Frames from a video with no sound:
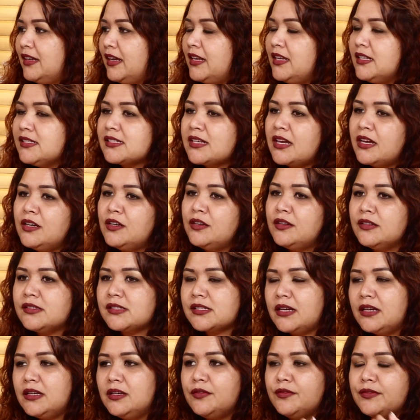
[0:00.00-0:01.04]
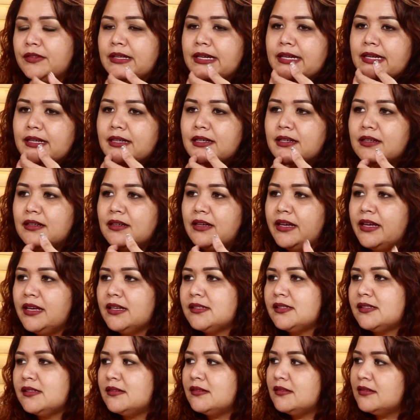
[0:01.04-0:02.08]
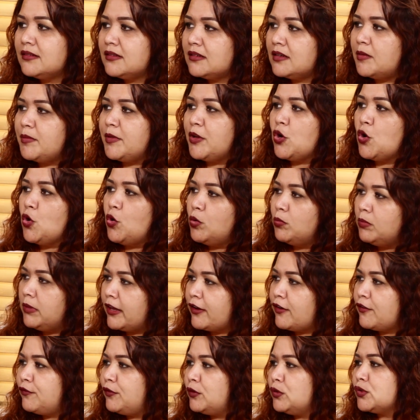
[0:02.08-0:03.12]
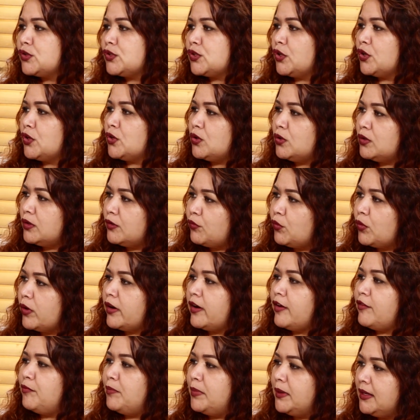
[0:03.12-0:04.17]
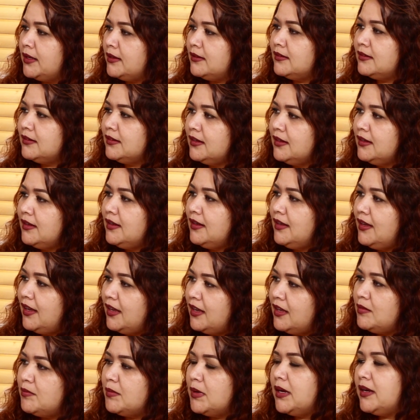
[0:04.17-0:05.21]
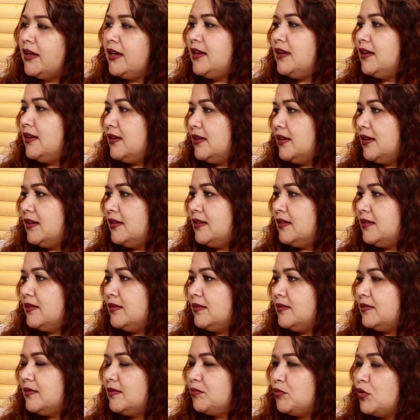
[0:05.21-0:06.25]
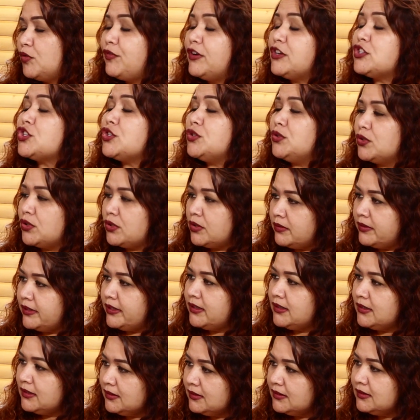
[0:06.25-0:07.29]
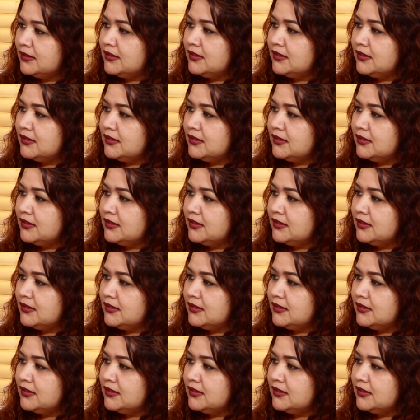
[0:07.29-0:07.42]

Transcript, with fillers: And it's kind of it's kind of like a, I guess coming home like a full circle of where I've been yeah. in my uh, professional career.